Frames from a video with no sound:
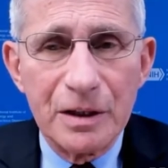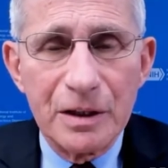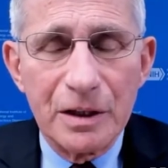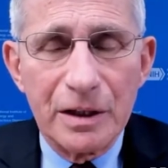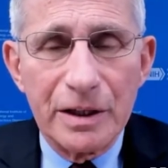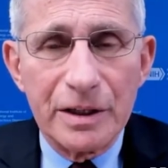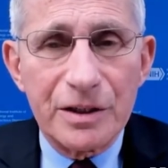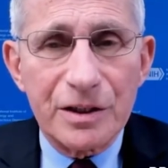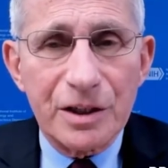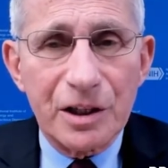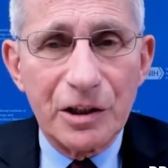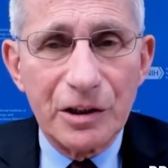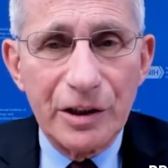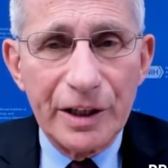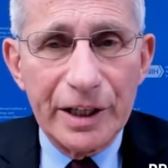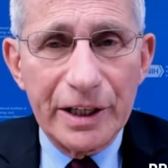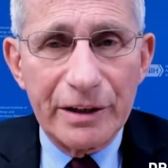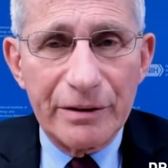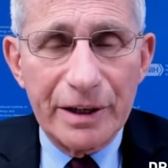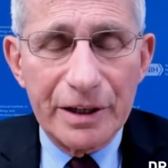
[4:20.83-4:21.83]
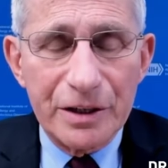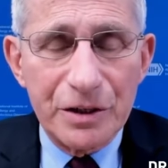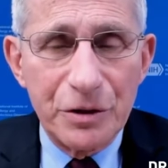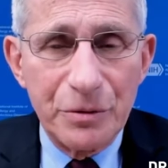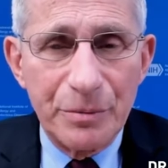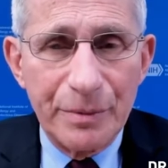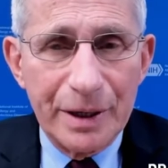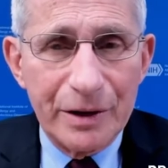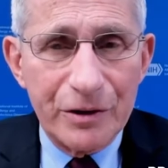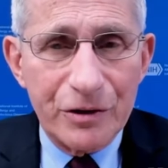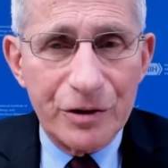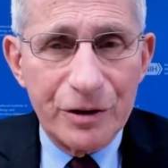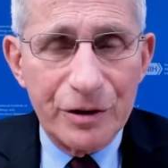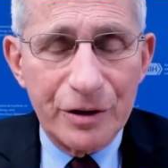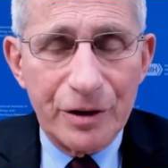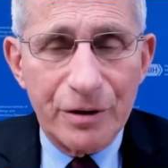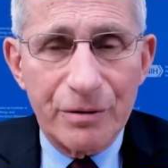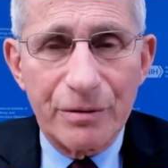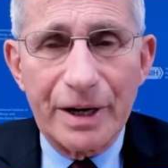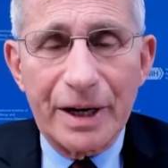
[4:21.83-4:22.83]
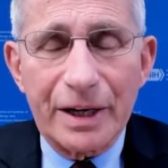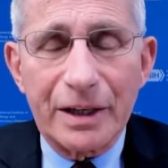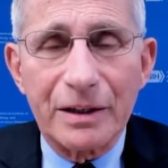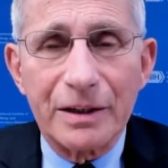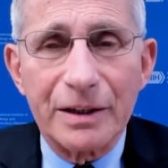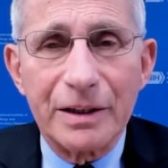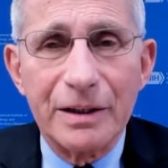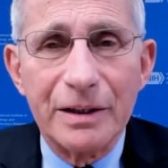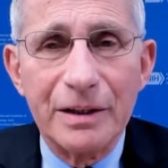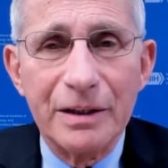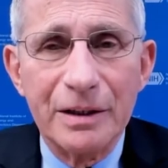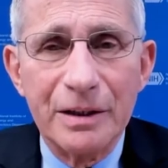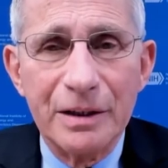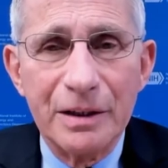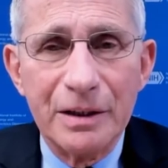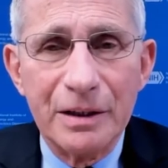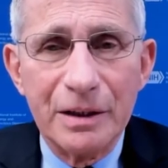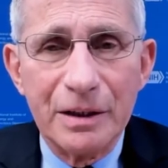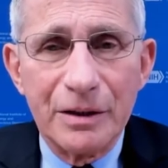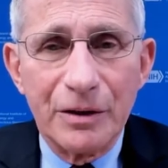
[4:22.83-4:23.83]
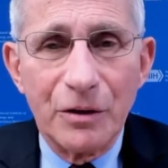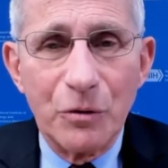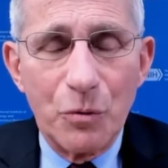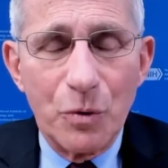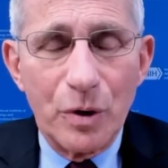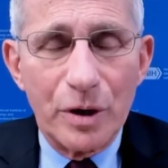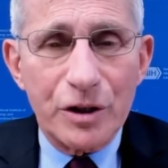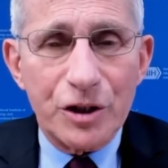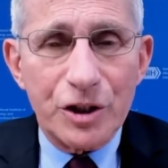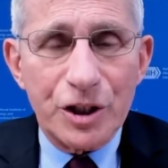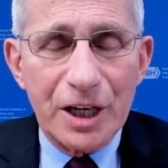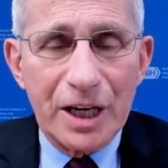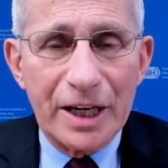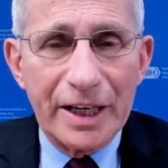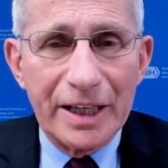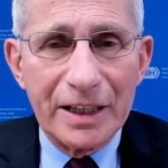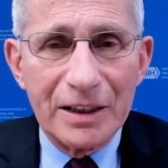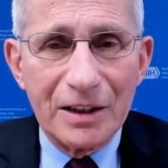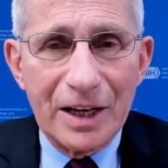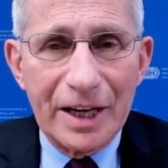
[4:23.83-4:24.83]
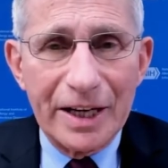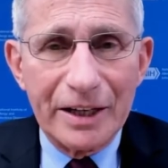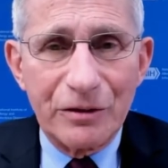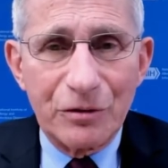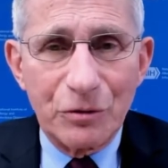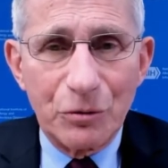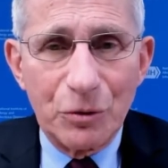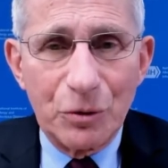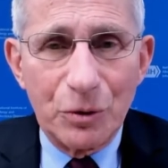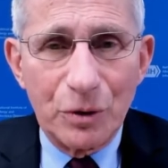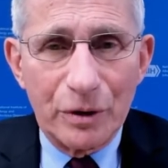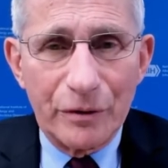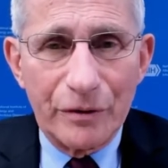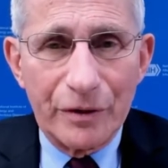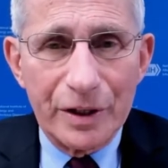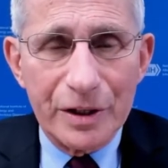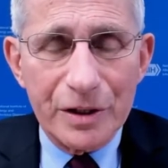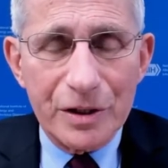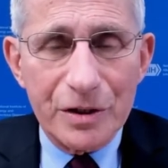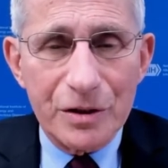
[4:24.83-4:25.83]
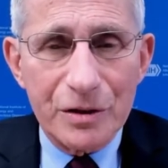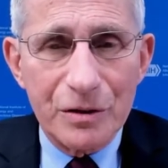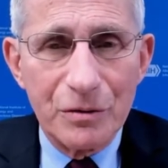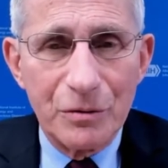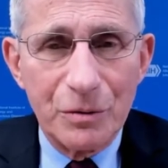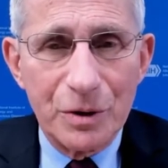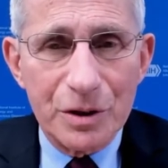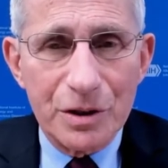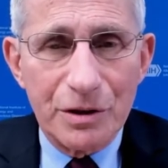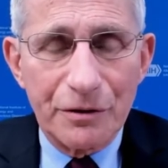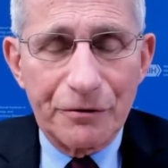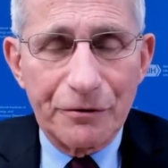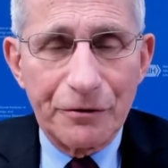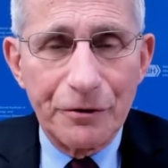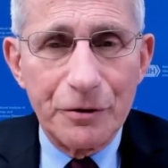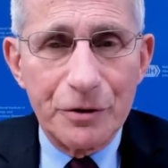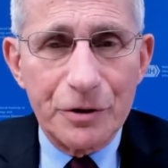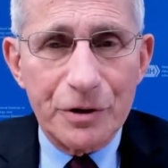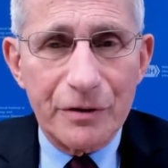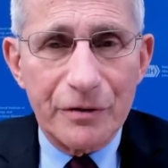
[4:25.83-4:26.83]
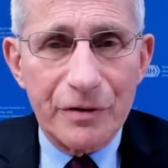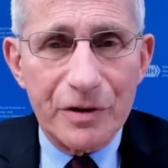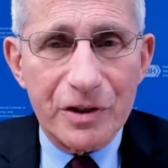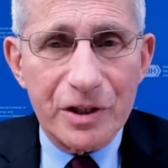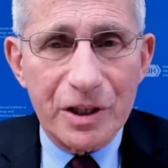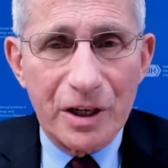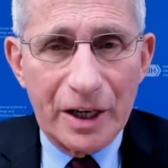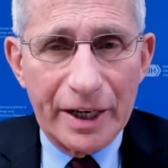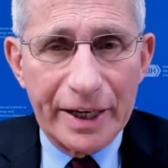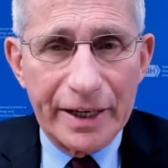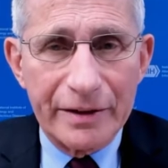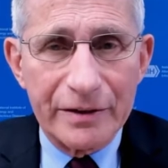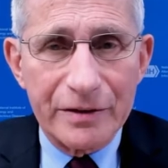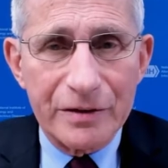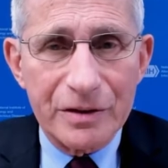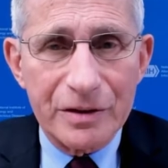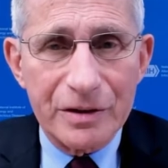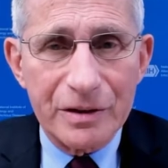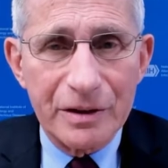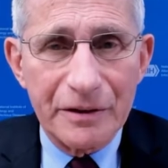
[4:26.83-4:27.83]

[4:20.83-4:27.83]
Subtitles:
It's clear, as you mentioned correctly, the one shining light through all of this was the fruits of the science.